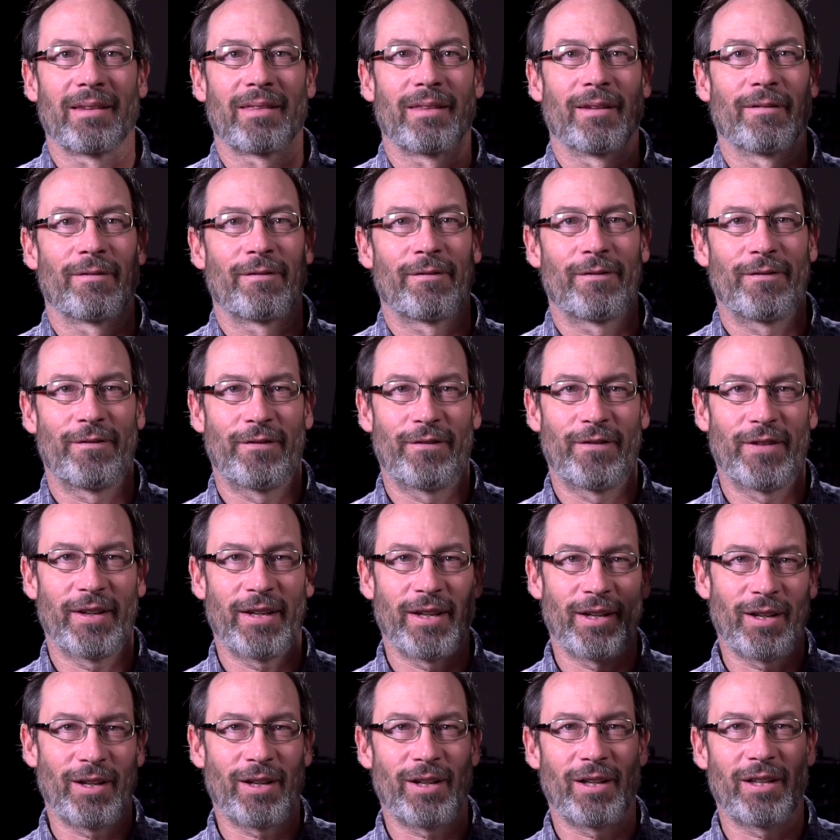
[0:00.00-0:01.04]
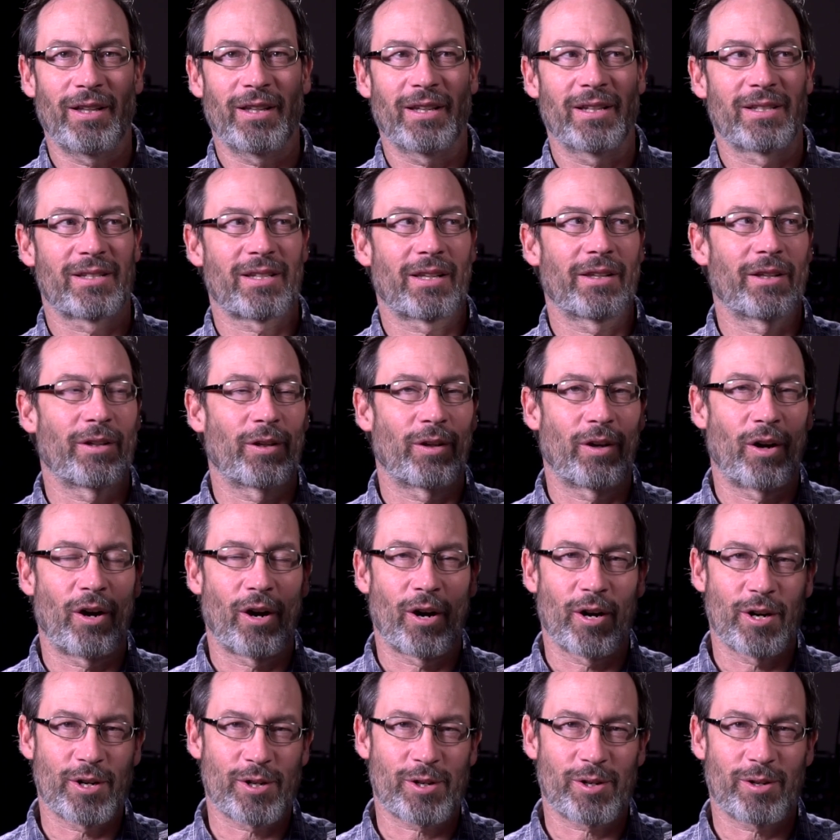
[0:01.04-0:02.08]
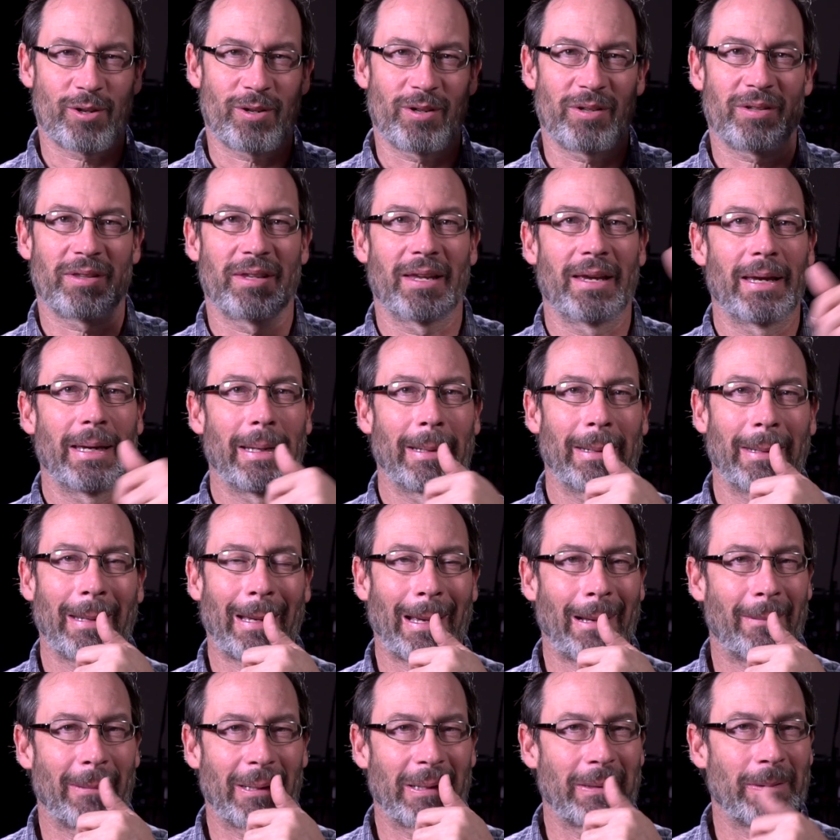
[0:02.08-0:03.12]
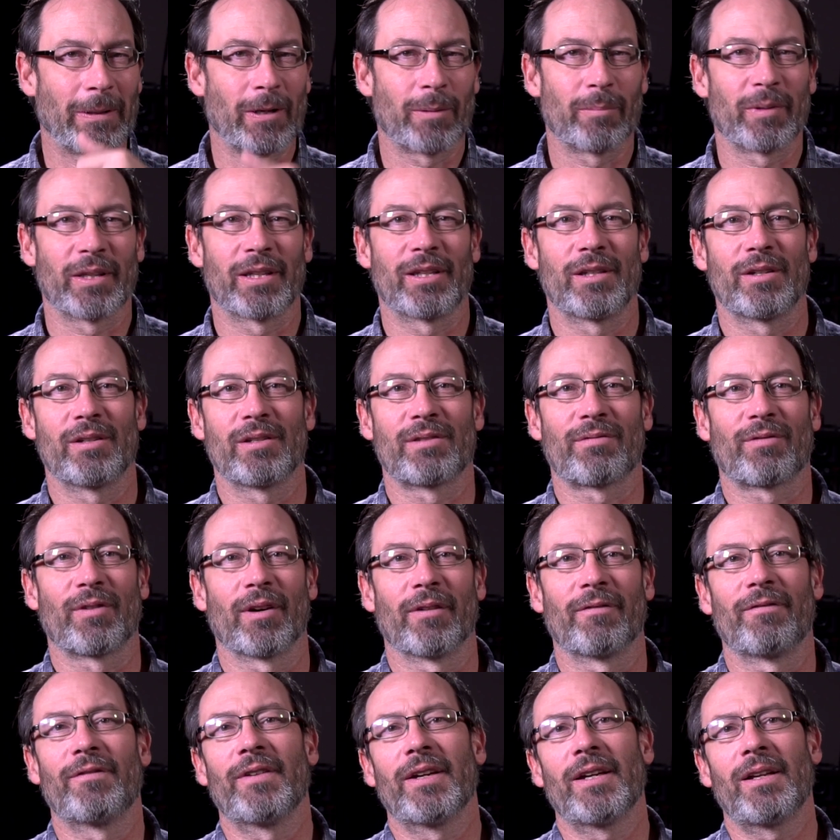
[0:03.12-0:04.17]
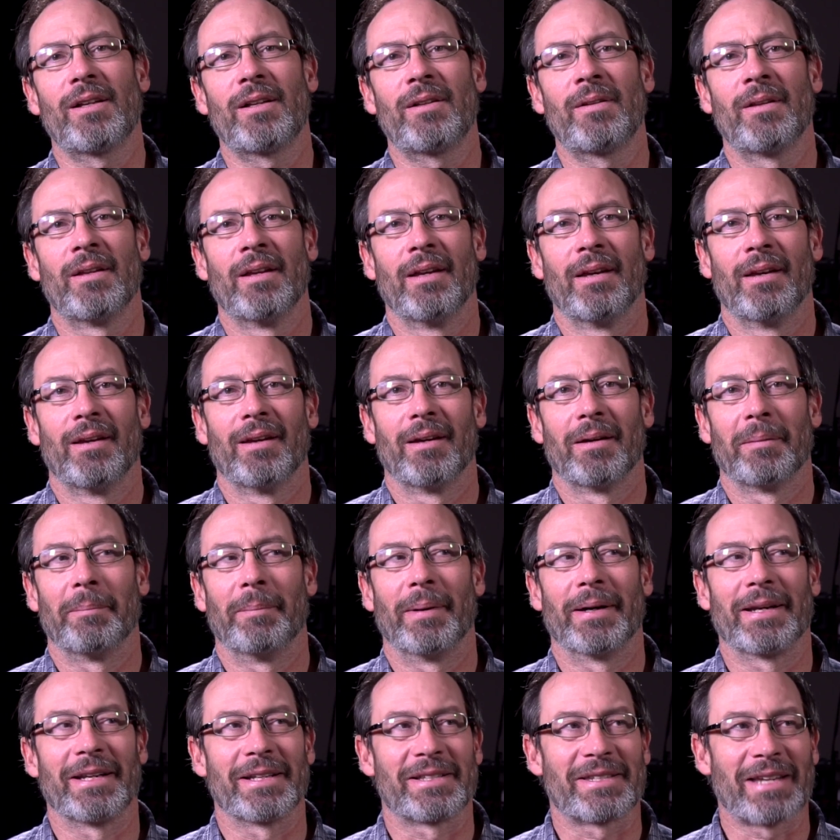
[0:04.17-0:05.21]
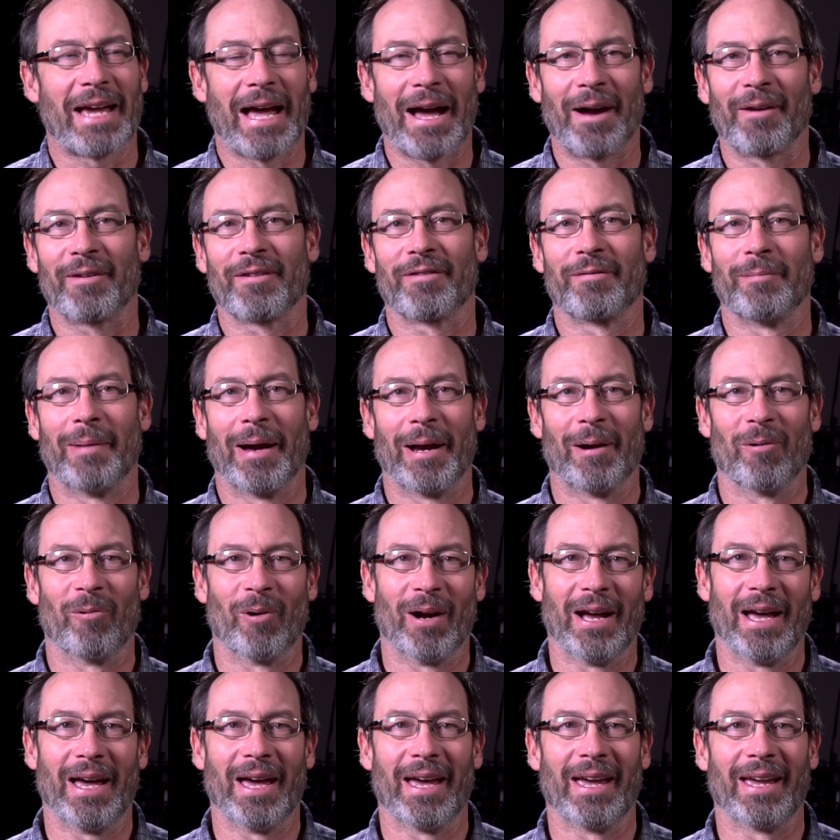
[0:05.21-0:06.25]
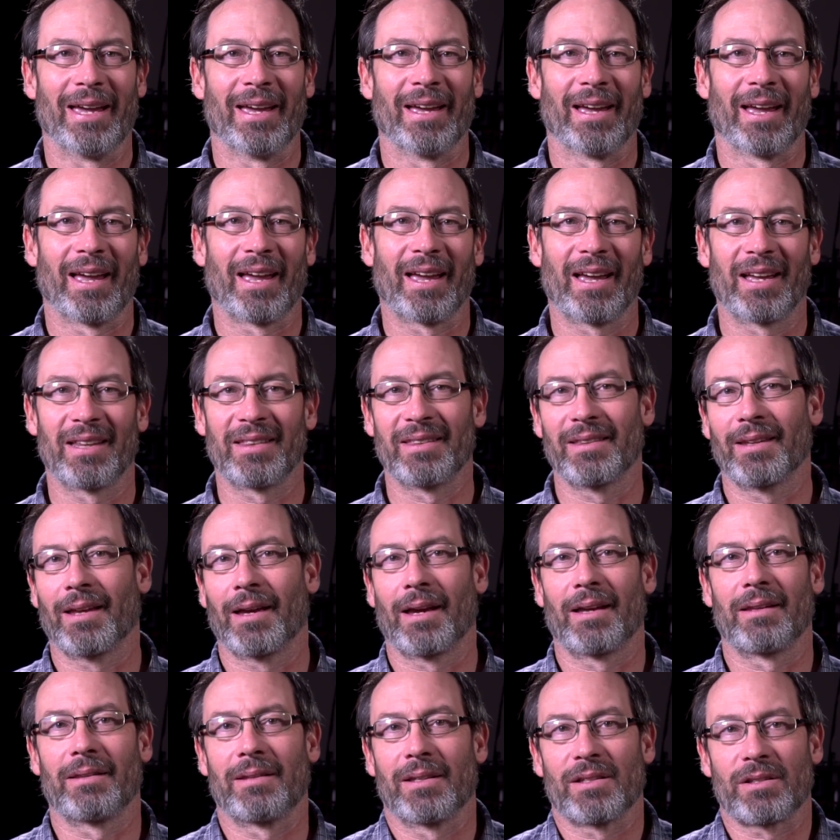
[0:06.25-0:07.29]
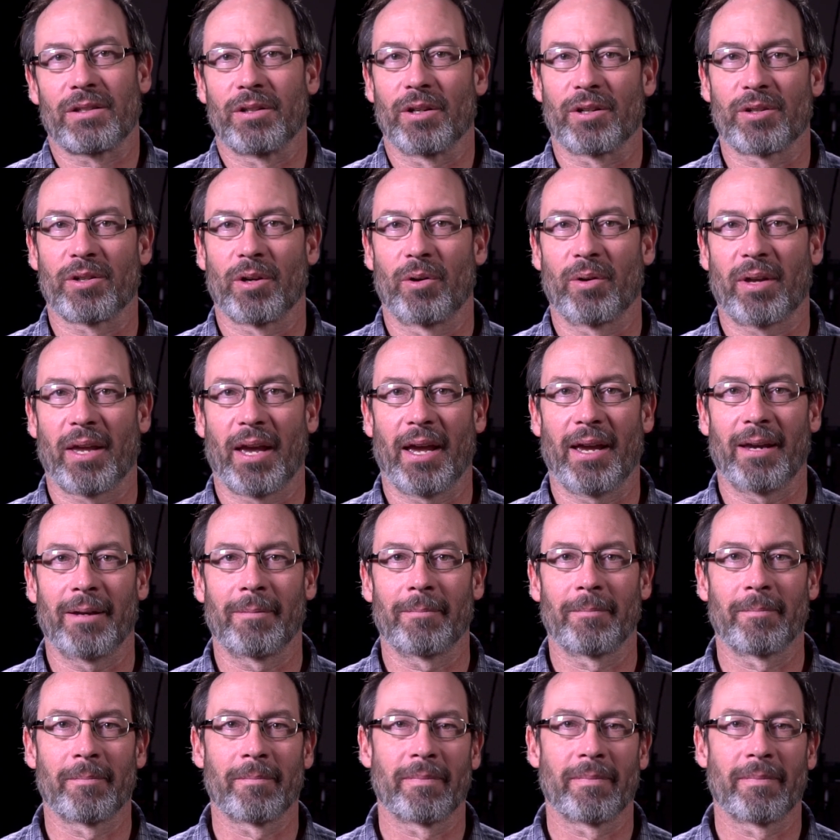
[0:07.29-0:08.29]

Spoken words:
The fill is a little harsher than I would normally use for a fill, but it's out of my way, and this looks okay.